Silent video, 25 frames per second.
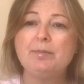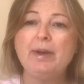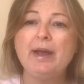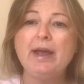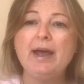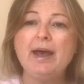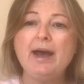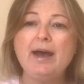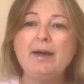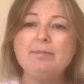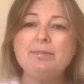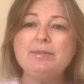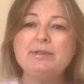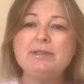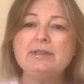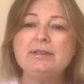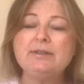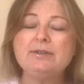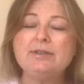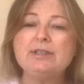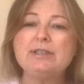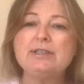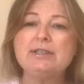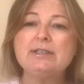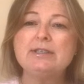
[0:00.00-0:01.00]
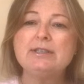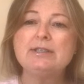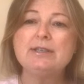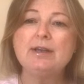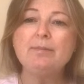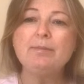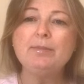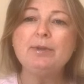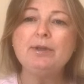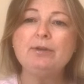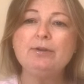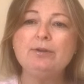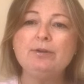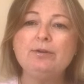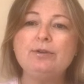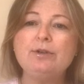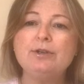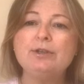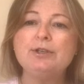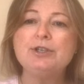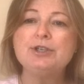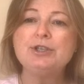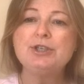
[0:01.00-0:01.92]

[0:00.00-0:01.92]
Perhaps there is something in your